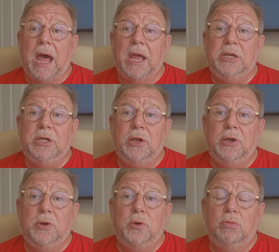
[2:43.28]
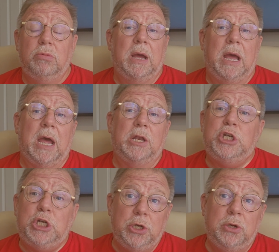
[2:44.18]
you
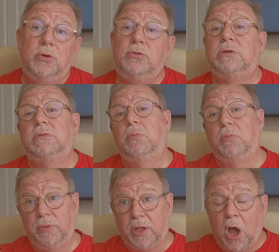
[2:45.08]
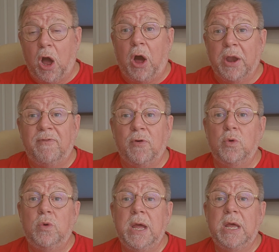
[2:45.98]
choose the
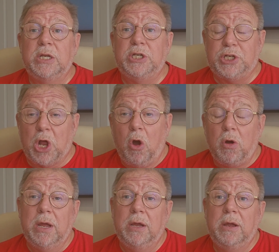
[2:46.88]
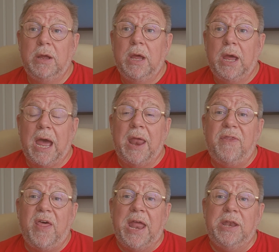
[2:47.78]
Carnival stock, and
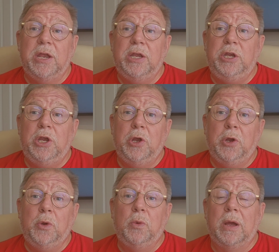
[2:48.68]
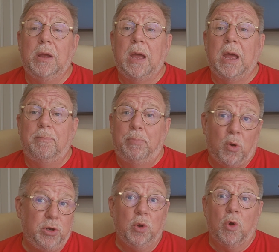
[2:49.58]
then you
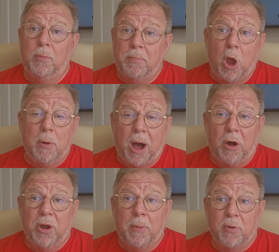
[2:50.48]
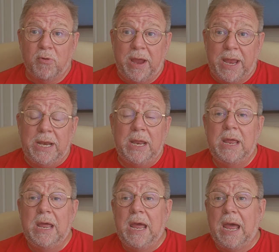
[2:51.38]
put your mobile number in,
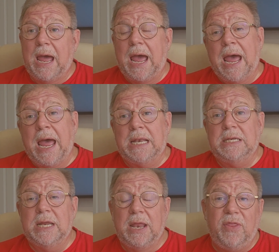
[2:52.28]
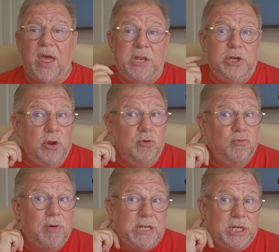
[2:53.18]
and then you
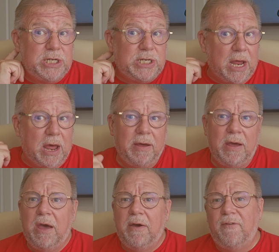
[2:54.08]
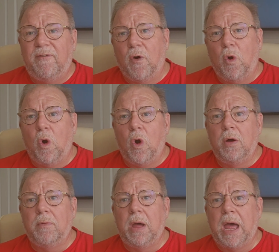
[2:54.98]
register
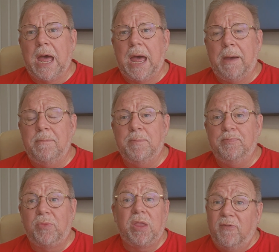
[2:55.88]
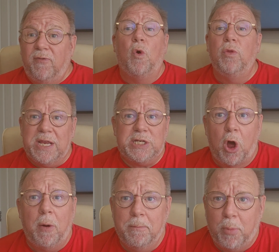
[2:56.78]
for this
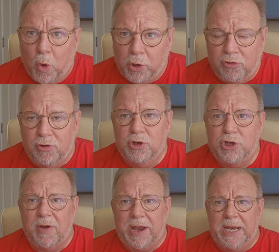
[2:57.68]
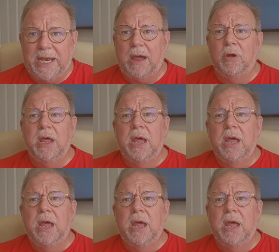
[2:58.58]
onboard cruise credit. Now,